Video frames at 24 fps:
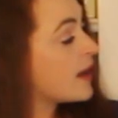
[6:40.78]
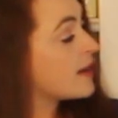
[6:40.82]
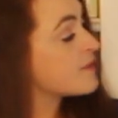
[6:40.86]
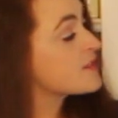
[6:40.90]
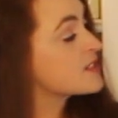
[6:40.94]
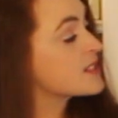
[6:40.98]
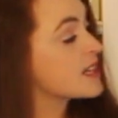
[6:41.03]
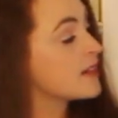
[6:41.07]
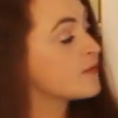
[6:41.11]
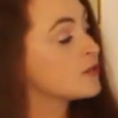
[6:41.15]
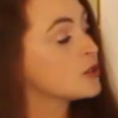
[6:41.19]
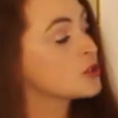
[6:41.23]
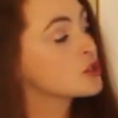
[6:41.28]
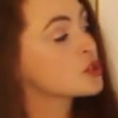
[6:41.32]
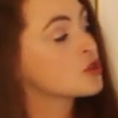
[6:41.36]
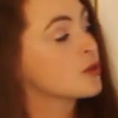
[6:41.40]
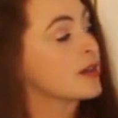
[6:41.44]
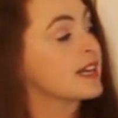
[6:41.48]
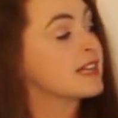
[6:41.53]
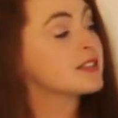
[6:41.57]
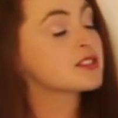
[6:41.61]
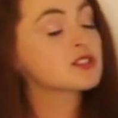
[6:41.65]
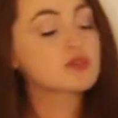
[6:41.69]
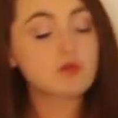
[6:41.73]
have several
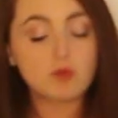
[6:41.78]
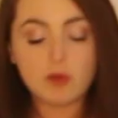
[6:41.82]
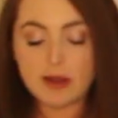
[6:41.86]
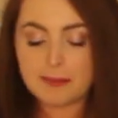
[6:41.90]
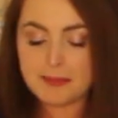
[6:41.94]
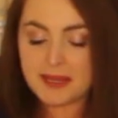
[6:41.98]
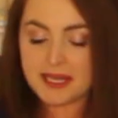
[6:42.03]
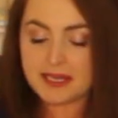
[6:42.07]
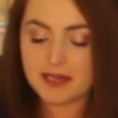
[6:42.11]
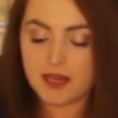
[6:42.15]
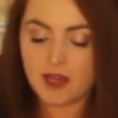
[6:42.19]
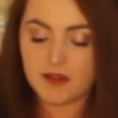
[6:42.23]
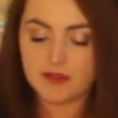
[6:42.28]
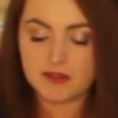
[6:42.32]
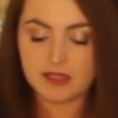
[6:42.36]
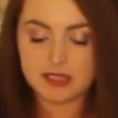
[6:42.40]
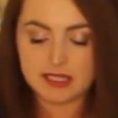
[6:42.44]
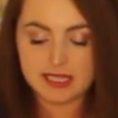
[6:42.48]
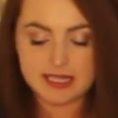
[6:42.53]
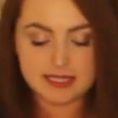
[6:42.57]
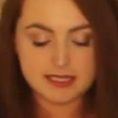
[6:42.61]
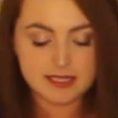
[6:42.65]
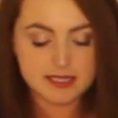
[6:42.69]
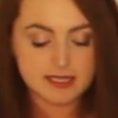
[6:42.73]
trans women on the
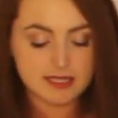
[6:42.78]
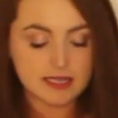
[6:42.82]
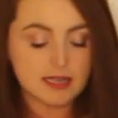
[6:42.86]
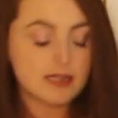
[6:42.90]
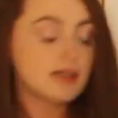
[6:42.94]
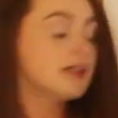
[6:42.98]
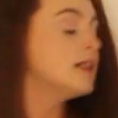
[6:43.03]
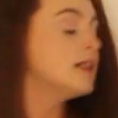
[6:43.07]
list.